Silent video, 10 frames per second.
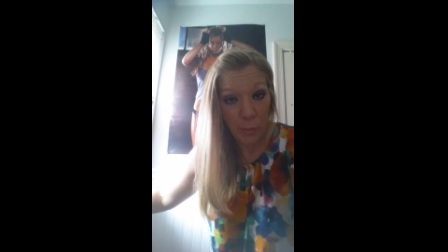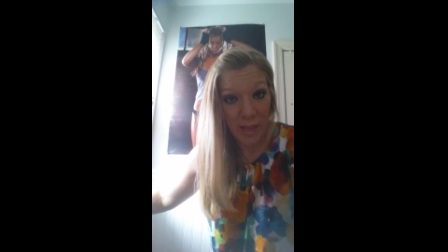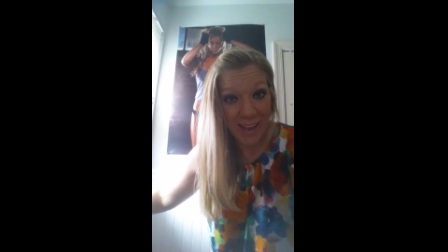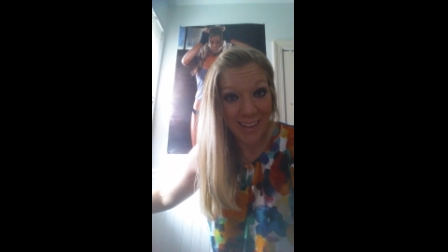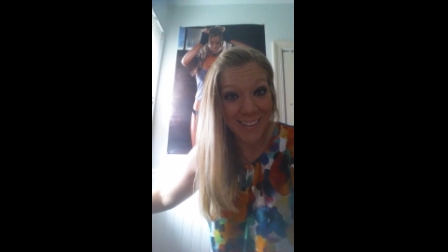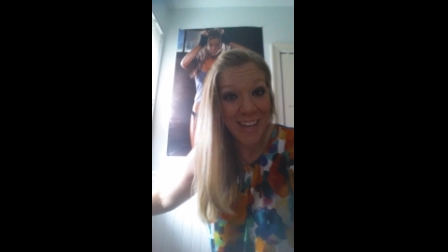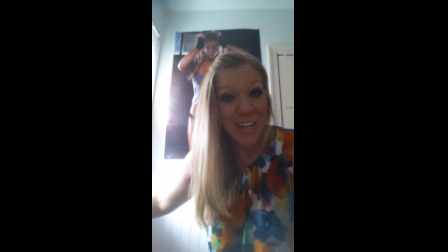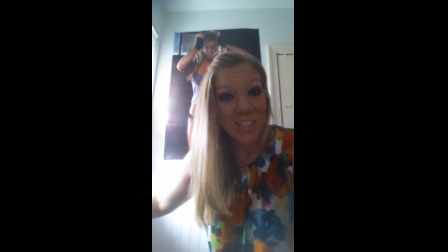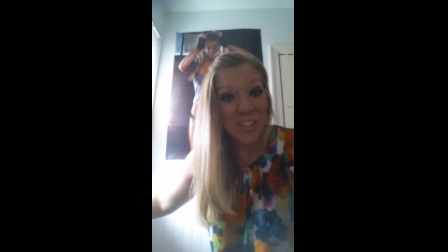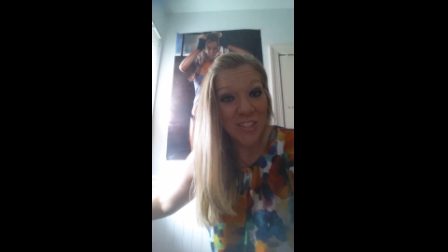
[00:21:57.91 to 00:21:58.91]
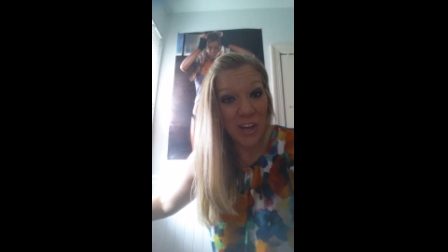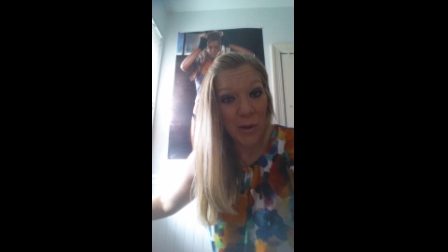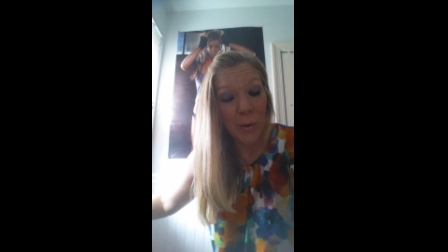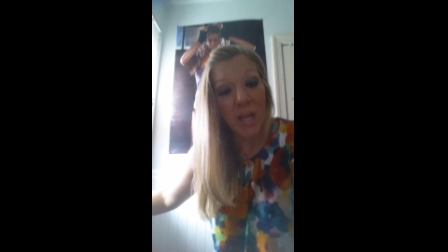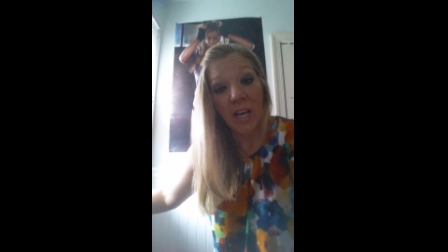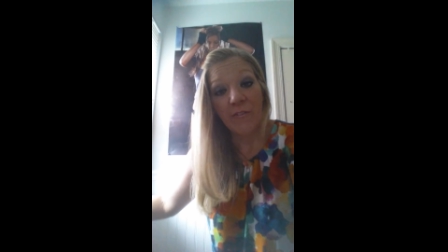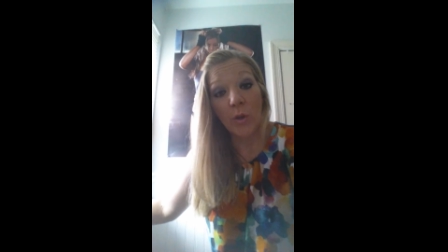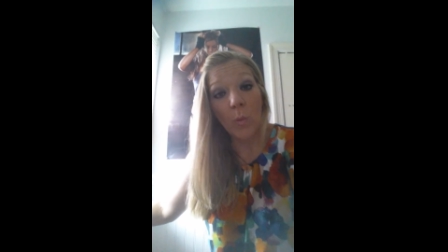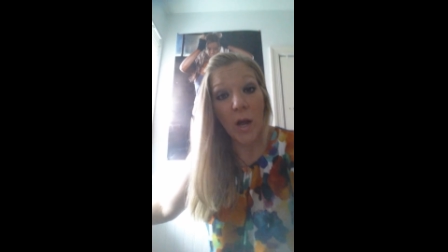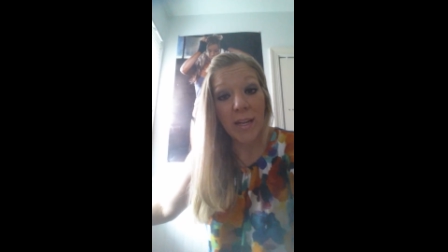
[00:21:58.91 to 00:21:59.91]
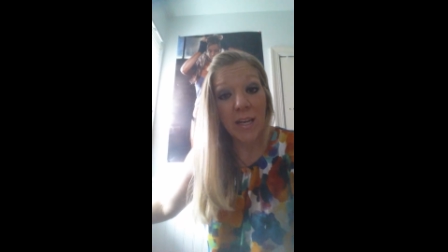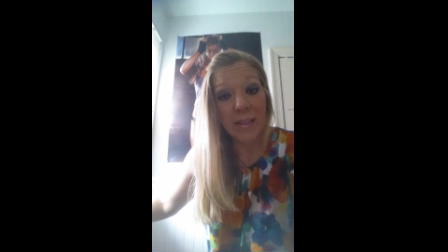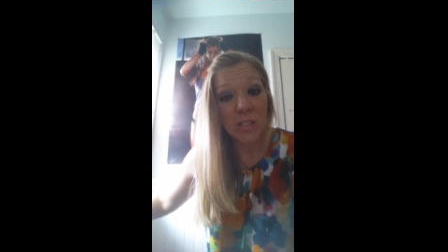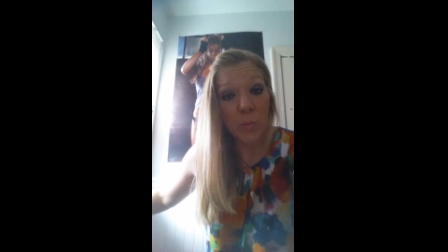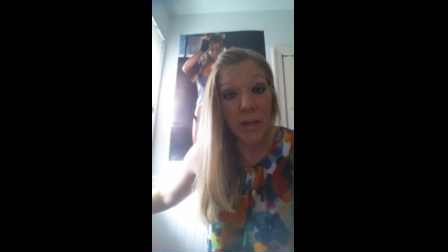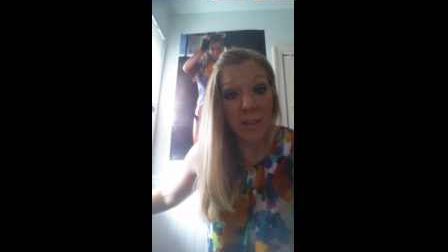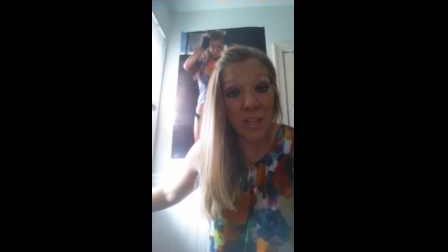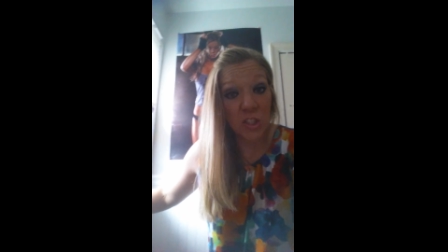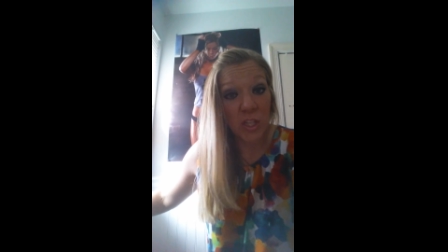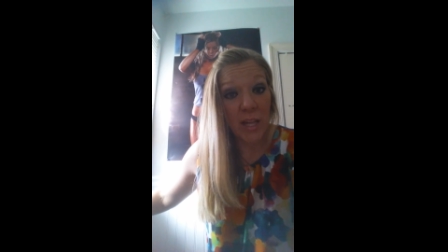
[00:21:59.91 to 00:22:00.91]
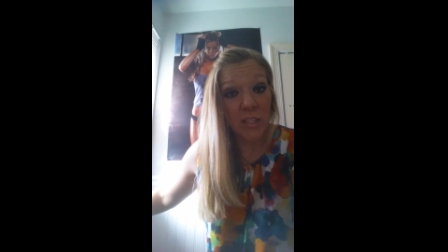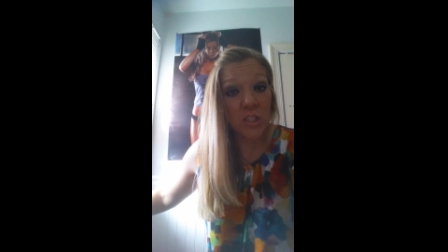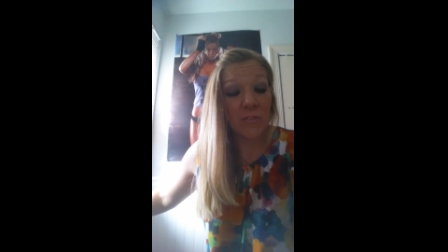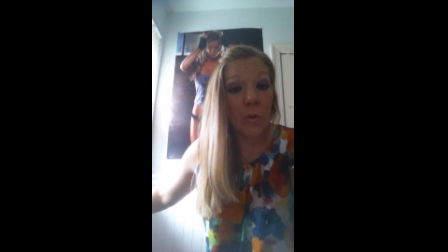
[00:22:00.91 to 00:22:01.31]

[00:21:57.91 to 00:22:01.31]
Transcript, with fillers: Okay, so if you want in on this weight loss challenge,